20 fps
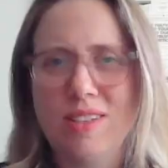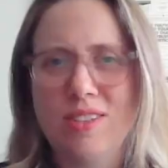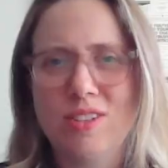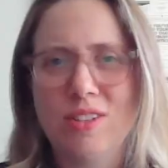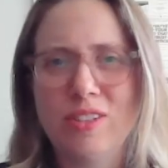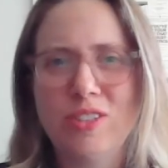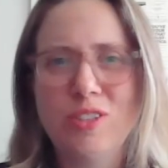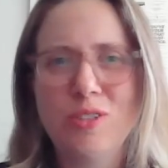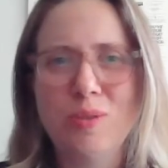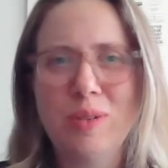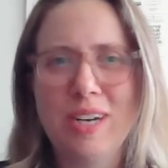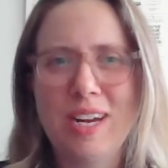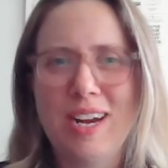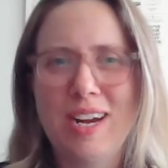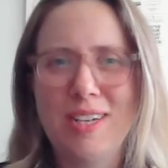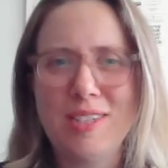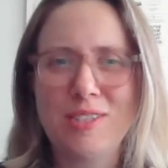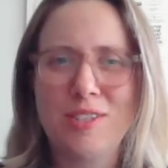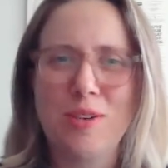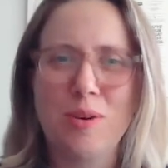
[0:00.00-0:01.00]
So I do want to
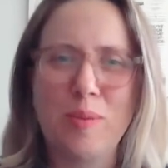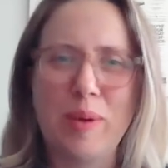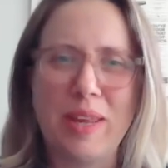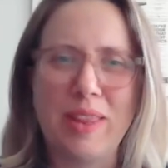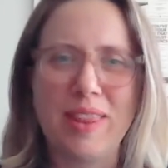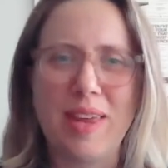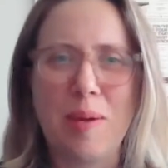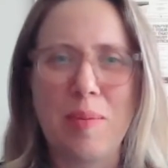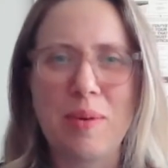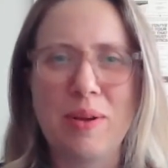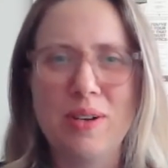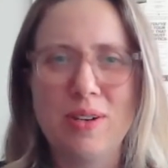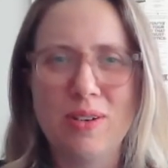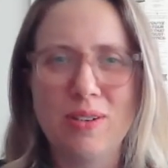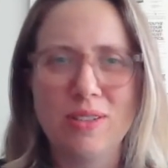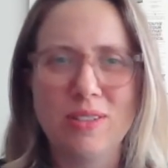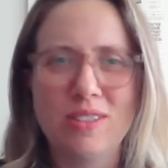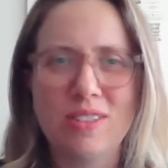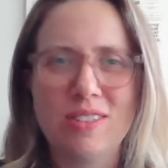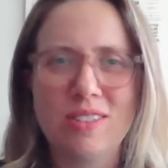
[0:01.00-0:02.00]
ask you about that,
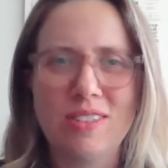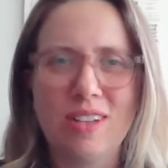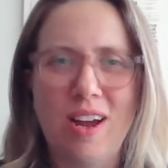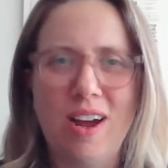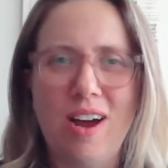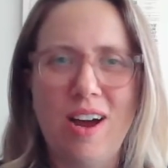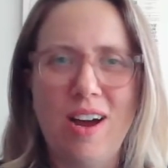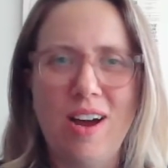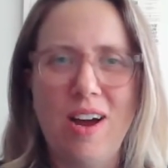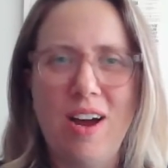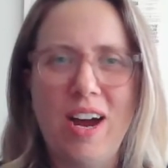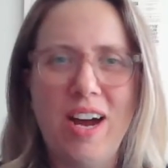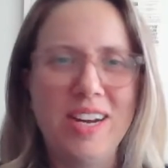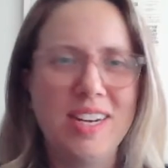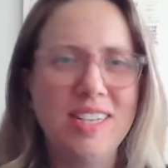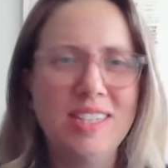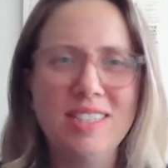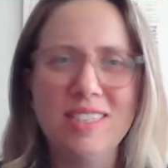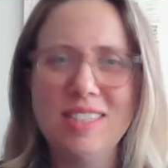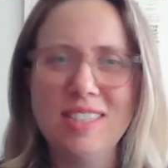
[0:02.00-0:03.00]
because
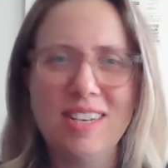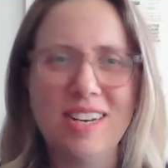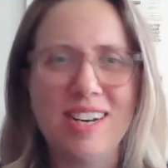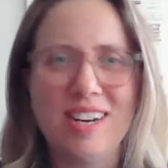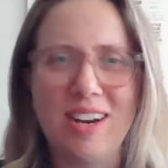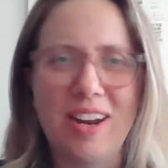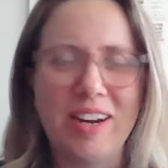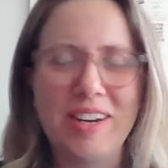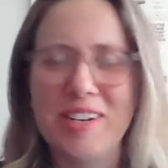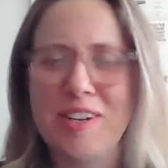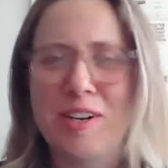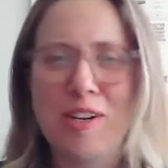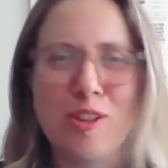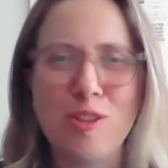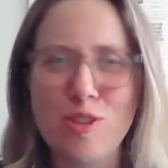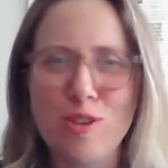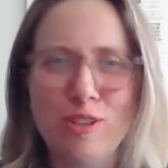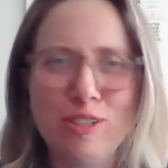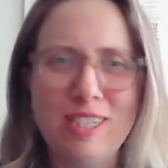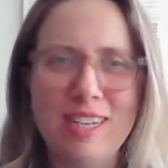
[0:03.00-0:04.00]
isn't like an
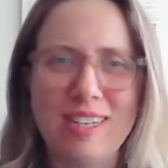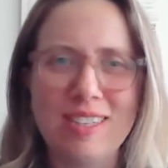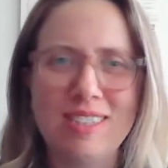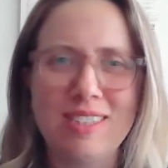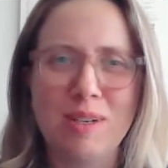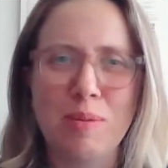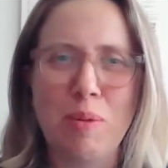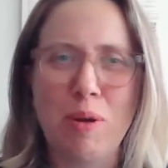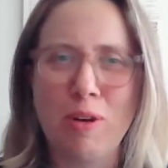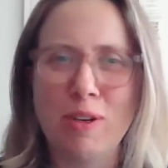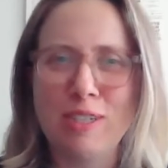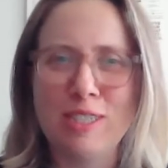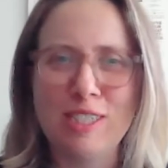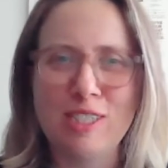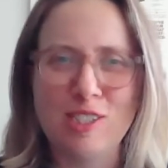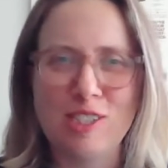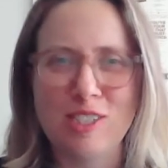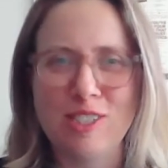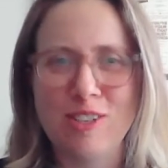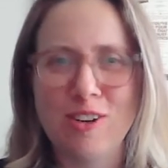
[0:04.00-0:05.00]
enthusiastic
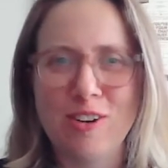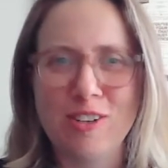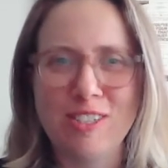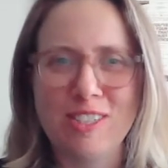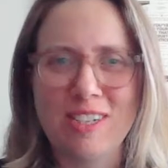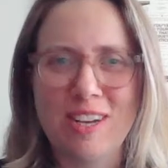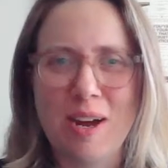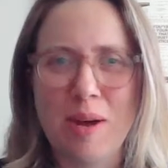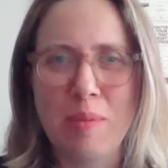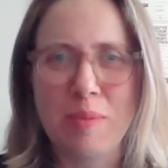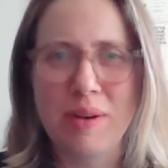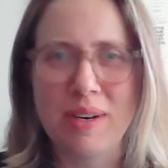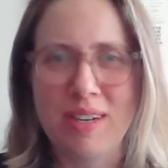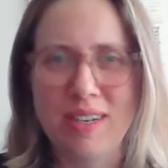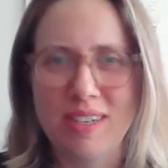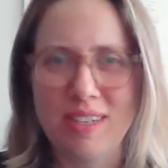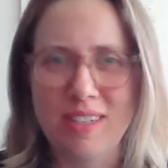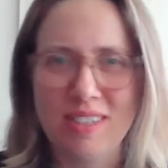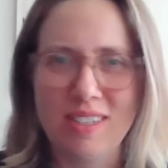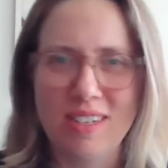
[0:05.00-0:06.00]
politician going to come in
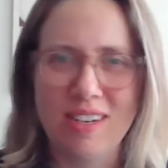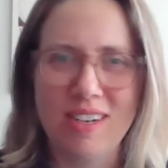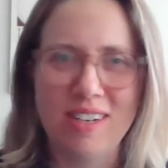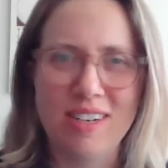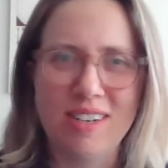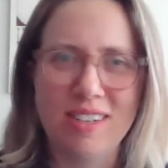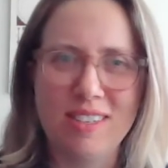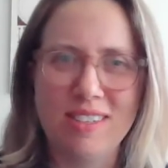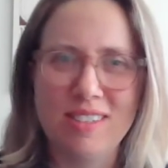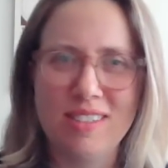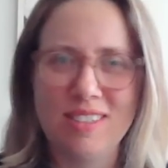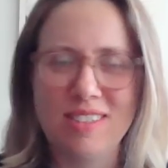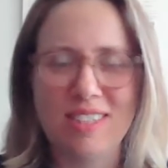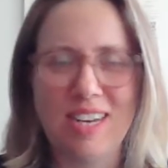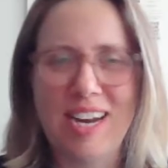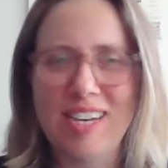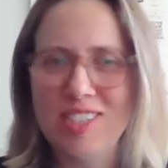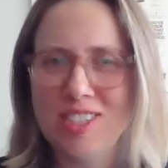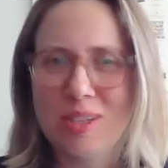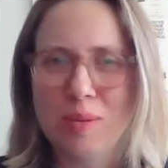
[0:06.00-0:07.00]
and
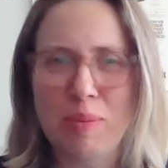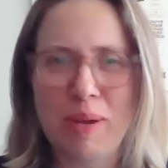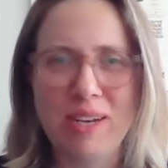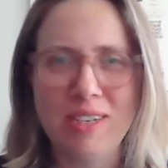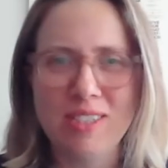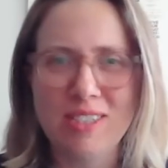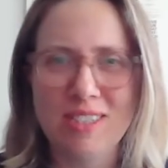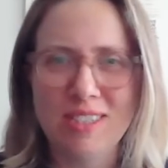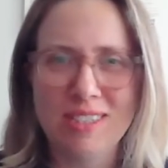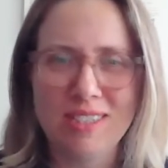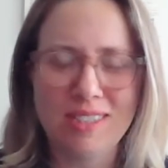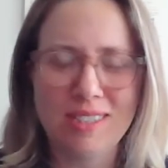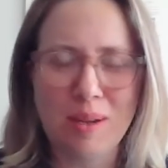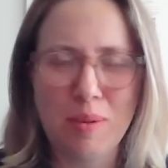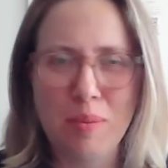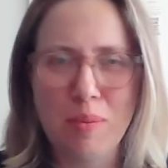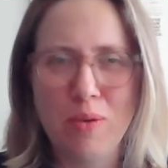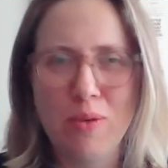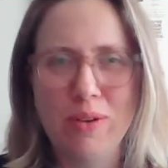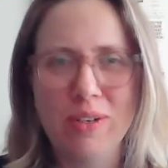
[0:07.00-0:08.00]
slash the pension at
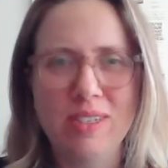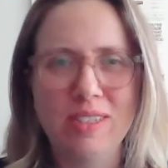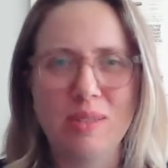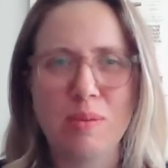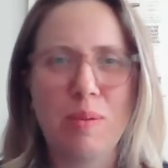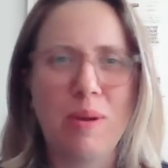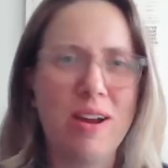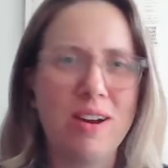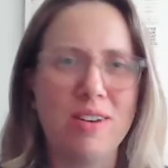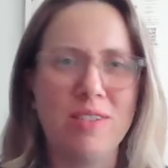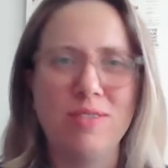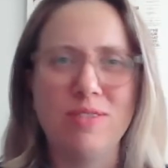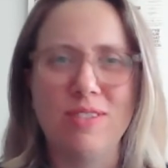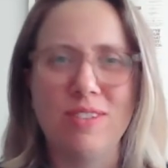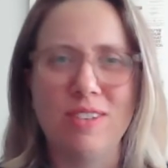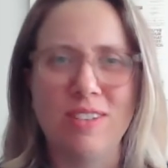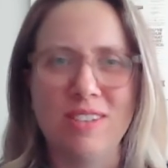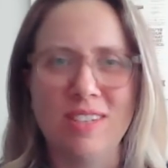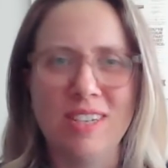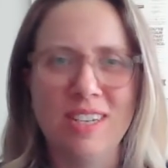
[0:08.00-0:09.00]
some point as part
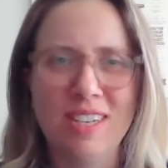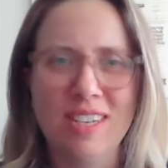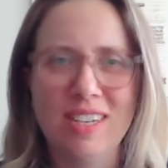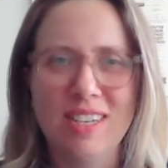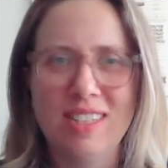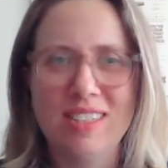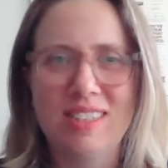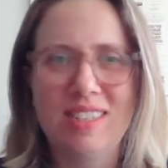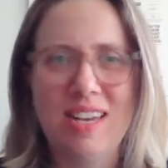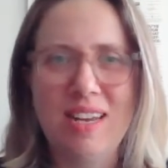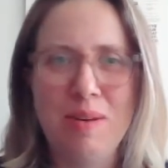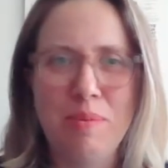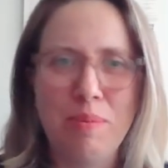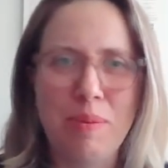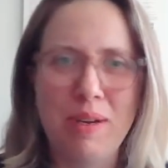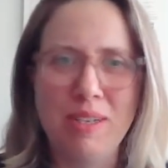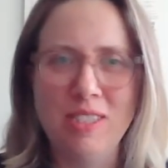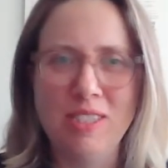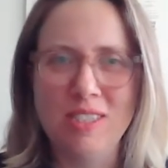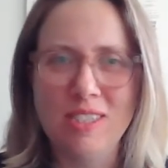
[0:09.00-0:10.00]
of the said
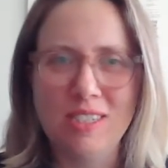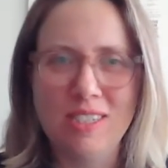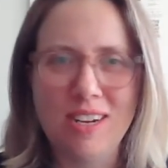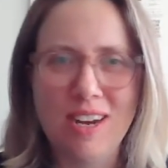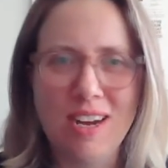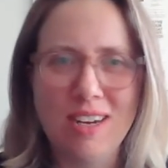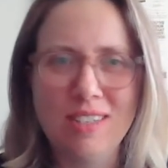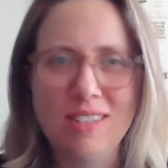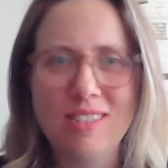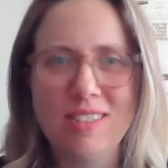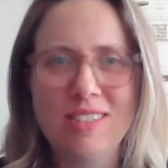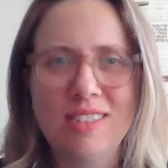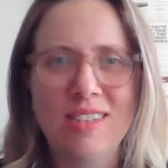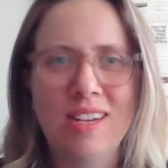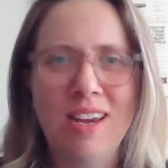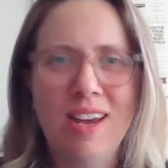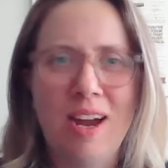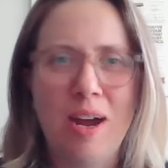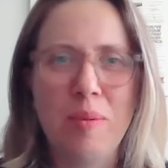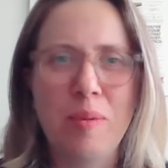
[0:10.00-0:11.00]
budget cuts?
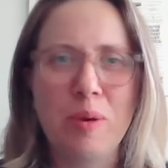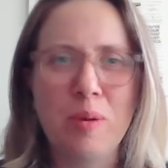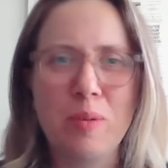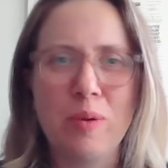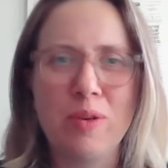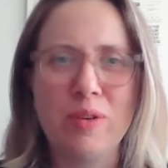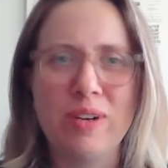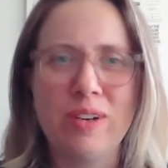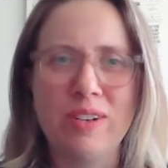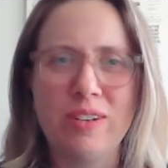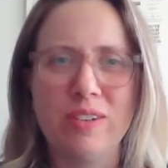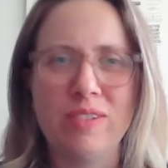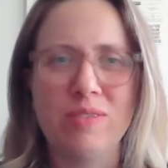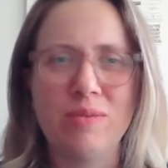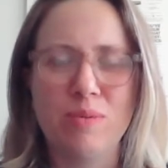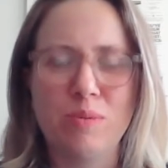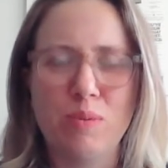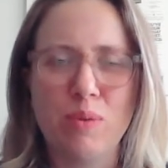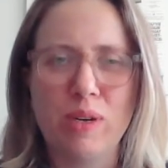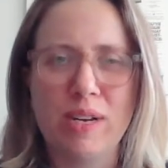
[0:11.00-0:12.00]
I mean, we're in a
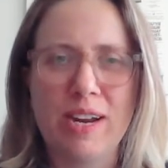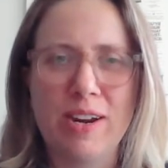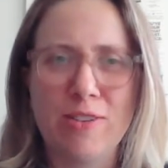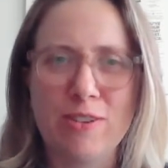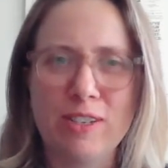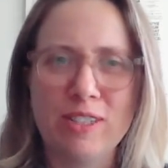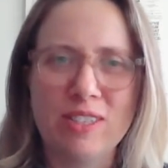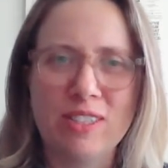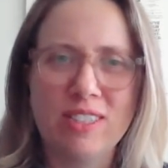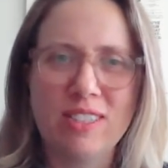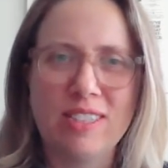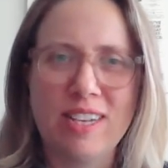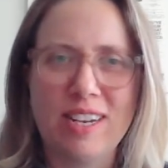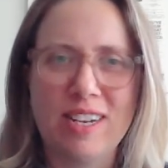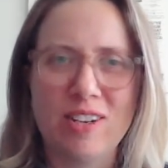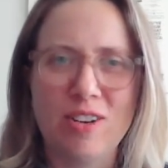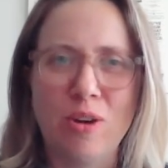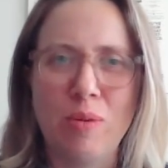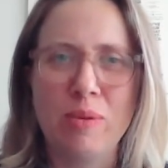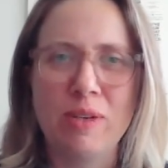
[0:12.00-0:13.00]
precarious
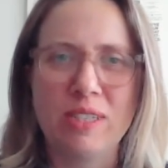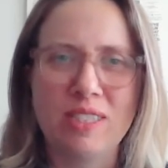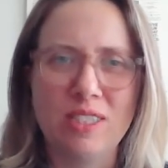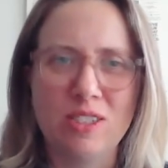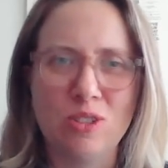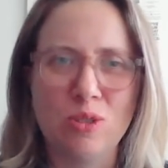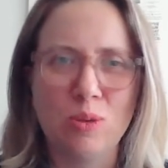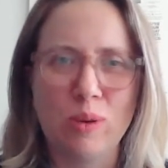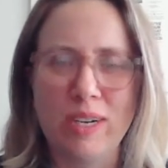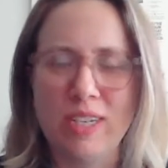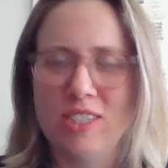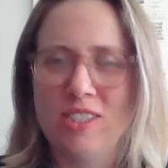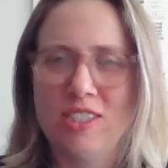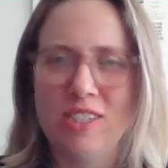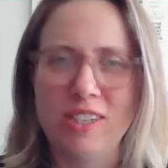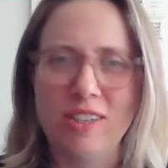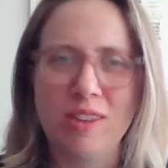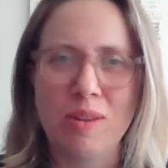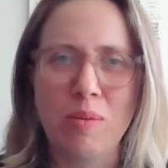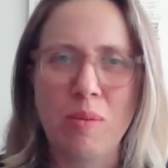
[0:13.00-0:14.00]
economic
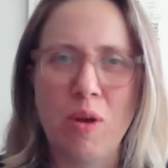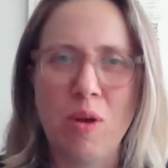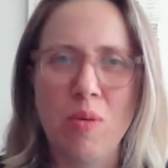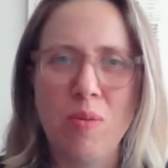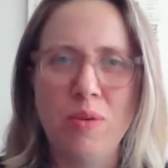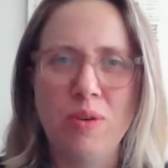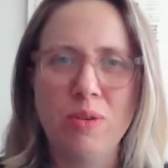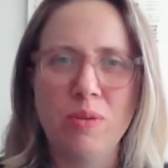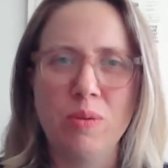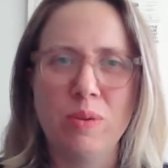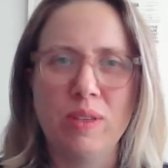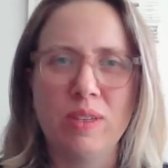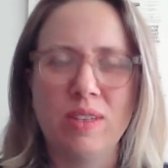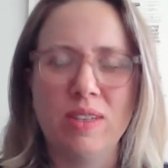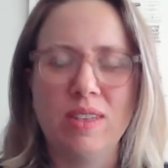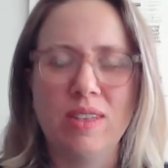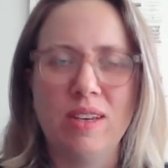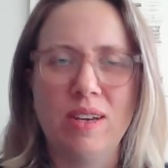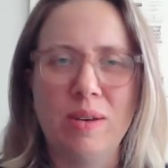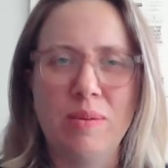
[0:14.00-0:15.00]
situation at the moment with
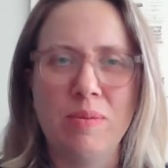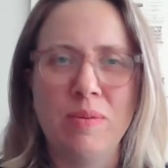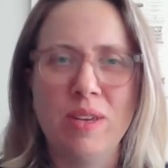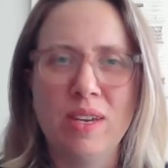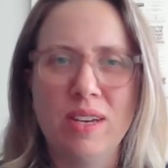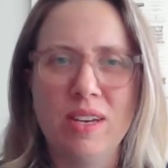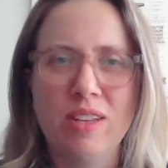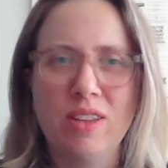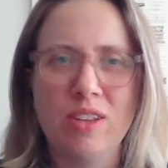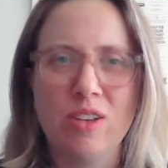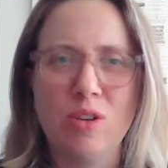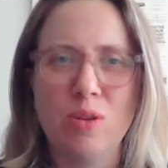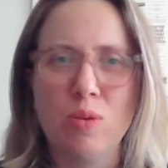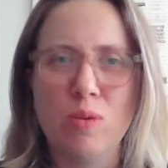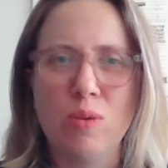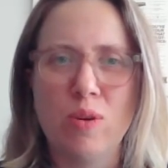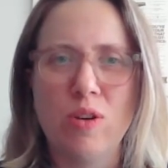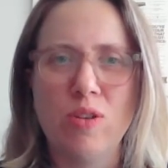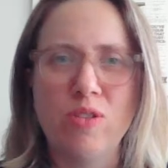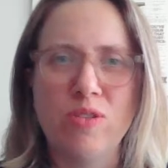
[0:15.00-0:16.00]
the
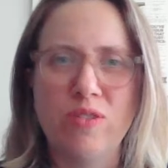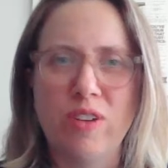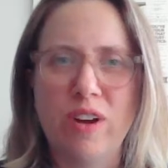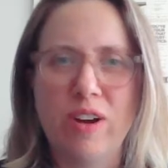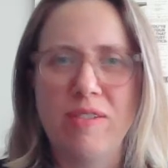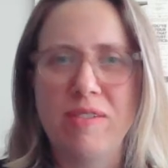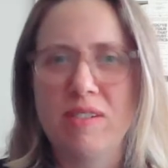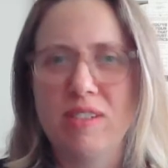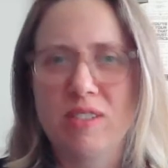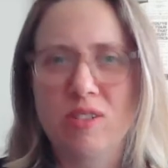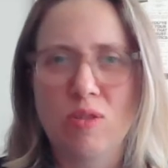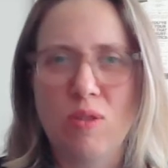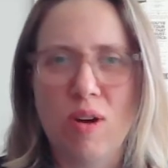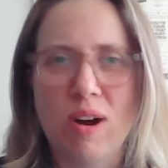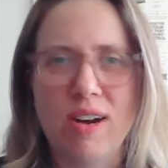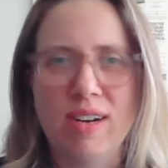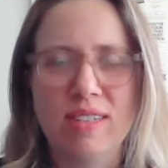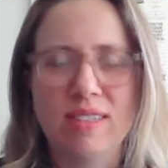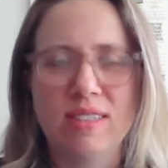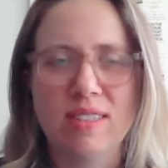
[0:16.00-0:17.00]
coronavirus
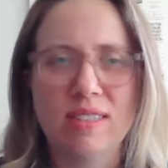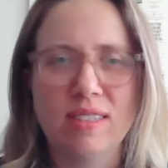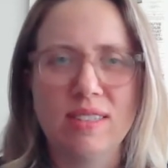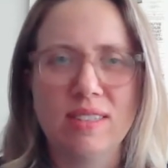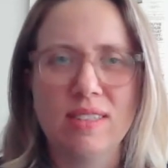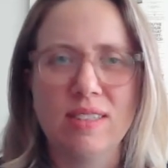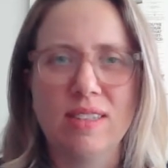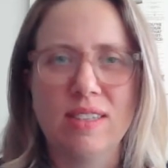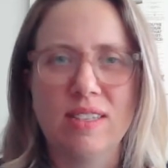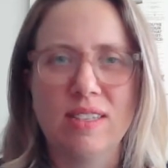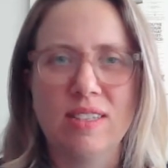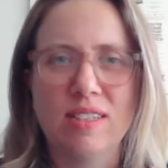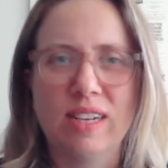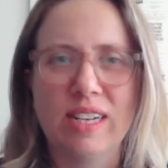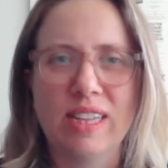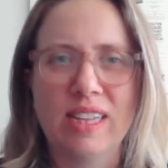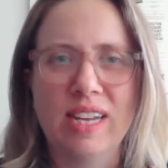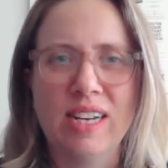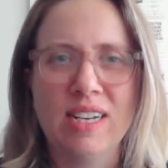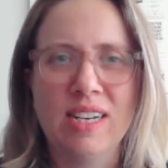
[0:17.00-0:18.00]
crisis and things
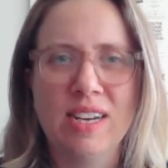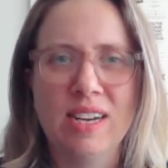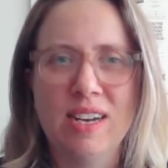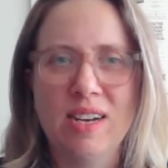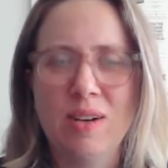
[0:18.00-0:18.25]
like that.